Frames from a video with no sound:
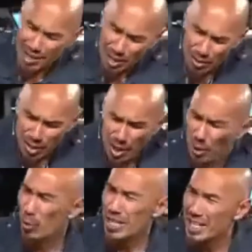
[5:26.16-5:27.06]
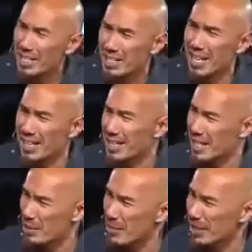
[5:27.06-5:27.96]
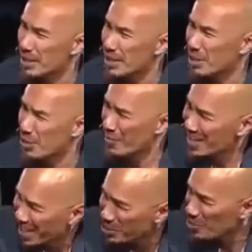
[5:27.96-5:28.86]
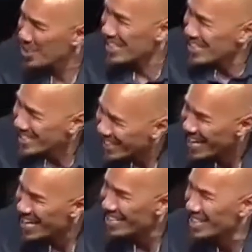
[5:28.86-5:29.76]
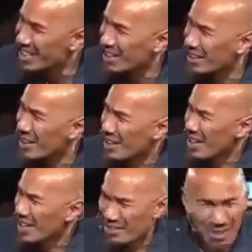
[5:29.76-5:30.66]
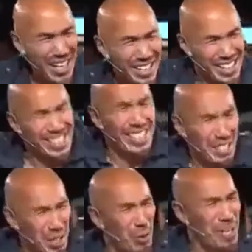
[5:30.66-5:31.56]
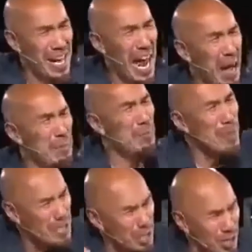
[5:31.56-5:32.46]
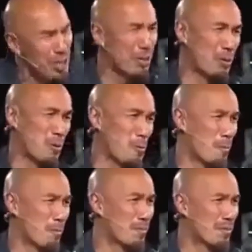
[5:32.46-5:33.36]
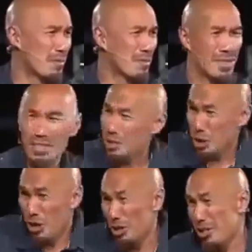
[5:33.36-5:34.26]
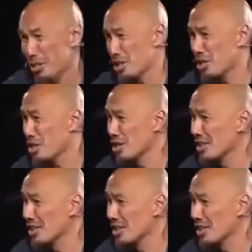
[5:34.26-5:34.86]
as I was reading 2 Timothy, going, man, that's what he's saying here. Is, okay, this is going to happen, but you, the church,